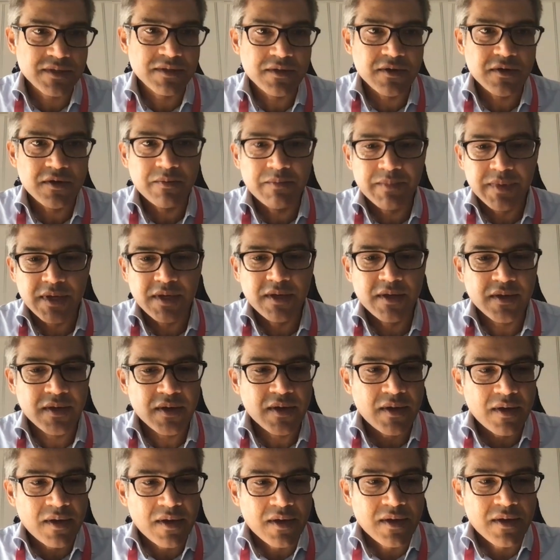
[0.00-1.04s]
It's going to be
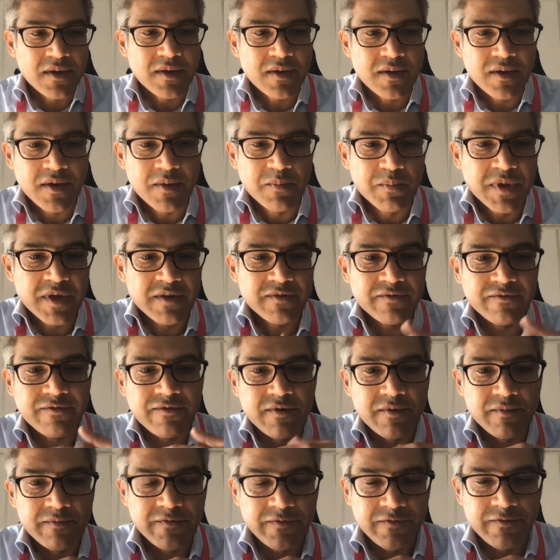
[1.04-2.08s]
a bit
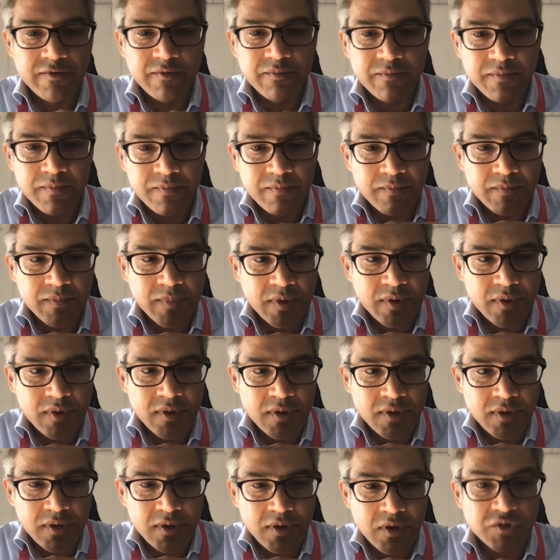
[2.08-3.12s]
from
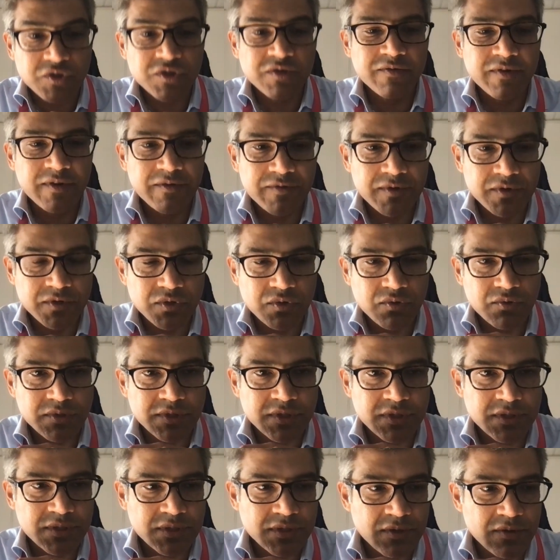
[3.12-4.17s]
lots of different
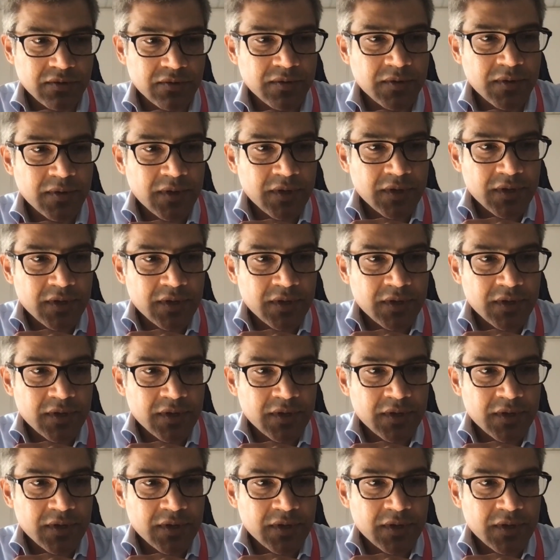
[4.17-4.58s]
sources. So